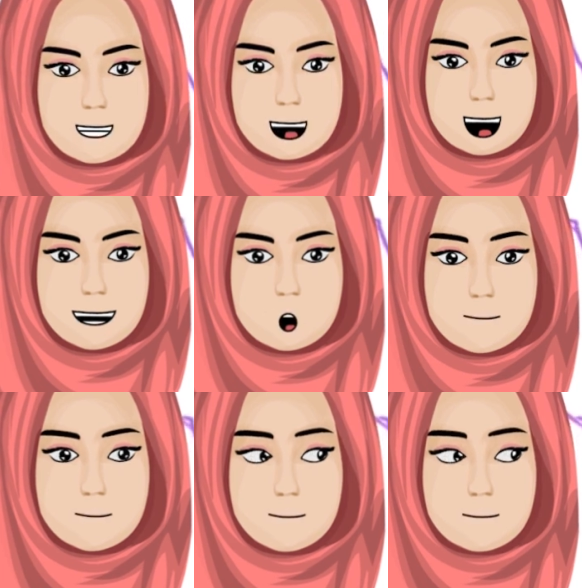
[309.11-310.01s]
write here,
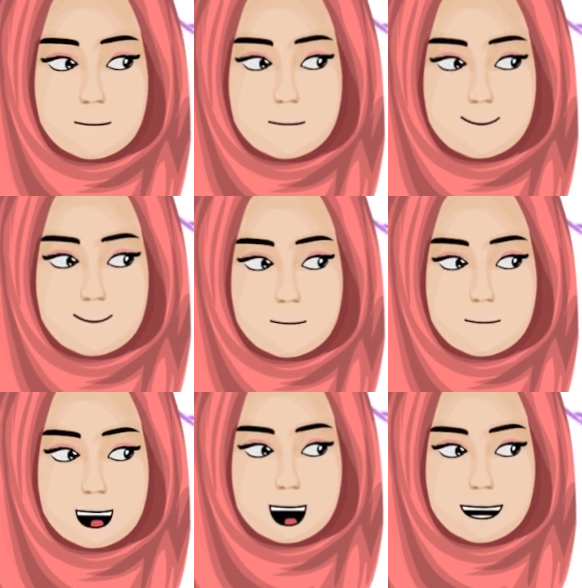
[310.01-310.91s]

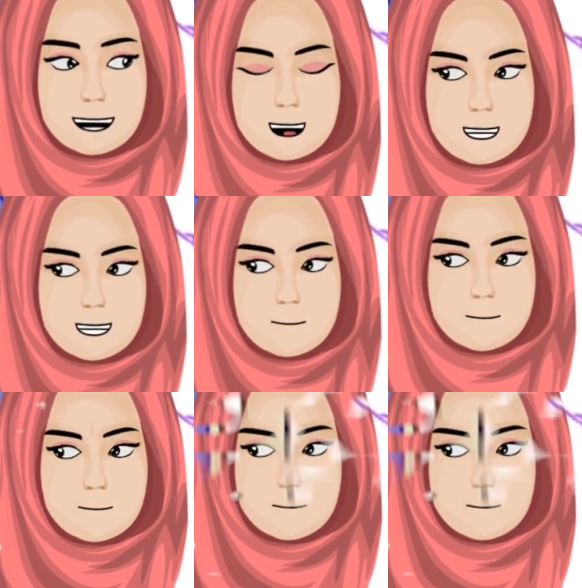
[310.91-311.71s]
I will be writing